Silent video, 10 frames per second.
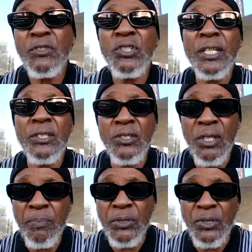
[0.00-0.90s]
check the
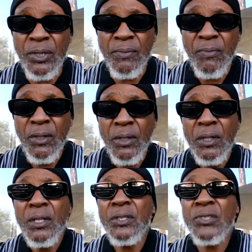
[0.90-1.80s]
temperature
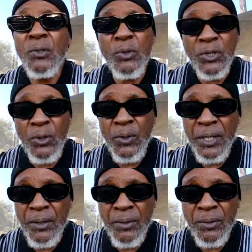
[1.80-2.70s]
and see what's going
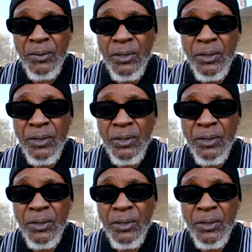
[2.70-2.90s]
on.